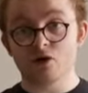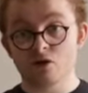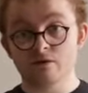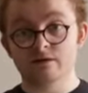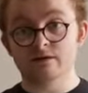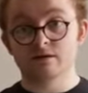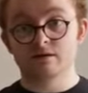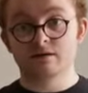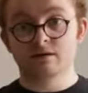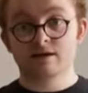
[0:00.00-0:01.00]
earned.
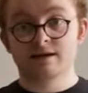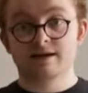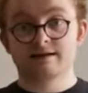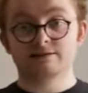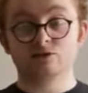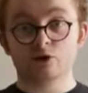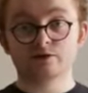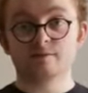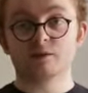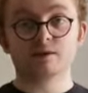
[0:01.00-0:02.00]
It's not
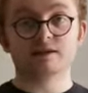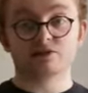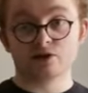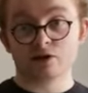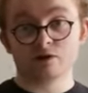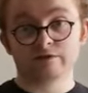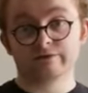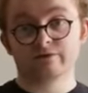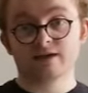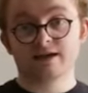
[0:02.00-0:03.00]
something we
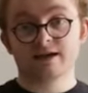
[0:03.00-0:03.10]
deserve.